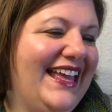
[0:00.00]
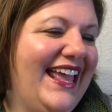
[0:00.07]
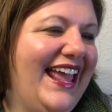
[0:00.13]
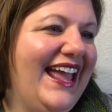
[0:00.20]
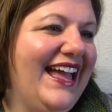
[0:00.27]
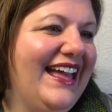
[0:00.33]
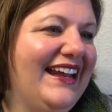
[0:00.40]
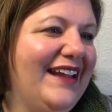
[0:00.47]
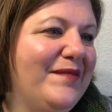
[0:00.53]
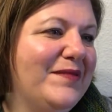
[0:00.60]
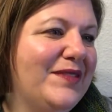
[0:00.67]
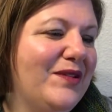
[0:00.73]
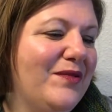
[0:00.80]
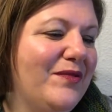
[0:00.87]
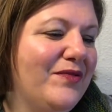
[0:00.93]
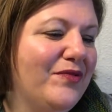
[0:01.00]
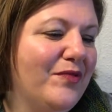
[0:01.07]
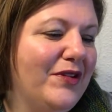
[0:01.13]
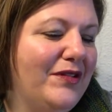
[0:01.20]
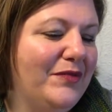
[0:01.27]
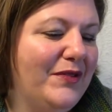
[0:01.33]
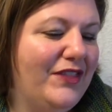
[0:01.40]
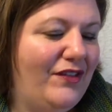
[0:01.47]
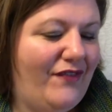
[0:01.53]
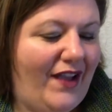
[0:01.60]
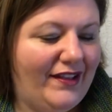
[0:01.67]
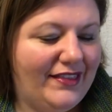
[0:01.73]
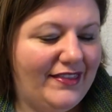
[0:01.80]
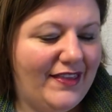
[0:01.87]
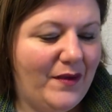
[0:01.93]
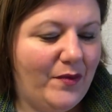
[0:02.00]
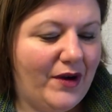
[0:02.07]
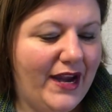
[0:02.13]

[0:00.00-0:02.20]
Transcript: And I'm so thrilled with the fact that they were